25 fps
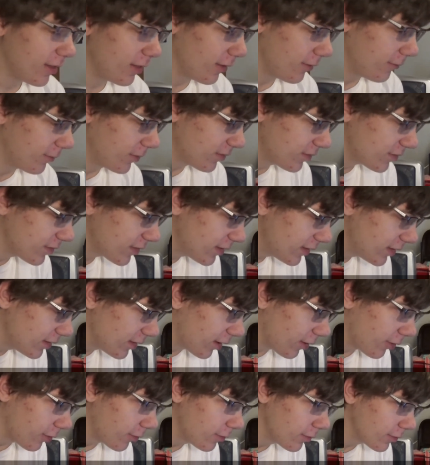the
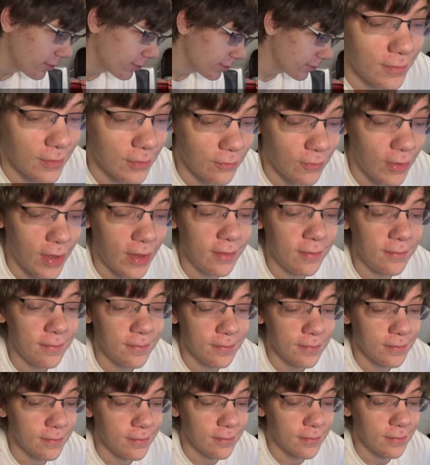mosquito. Well,
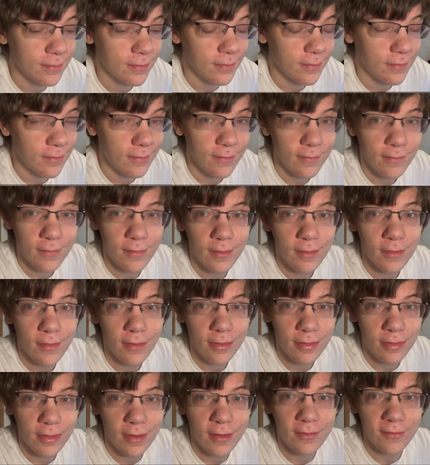
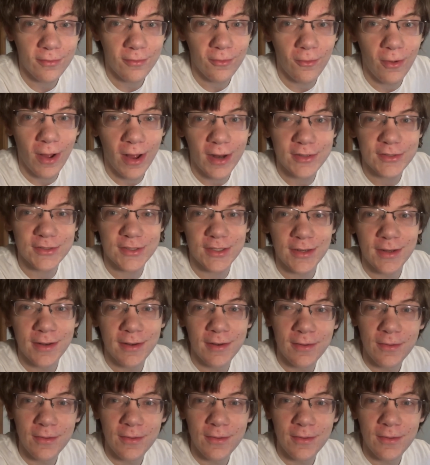thanks for watching.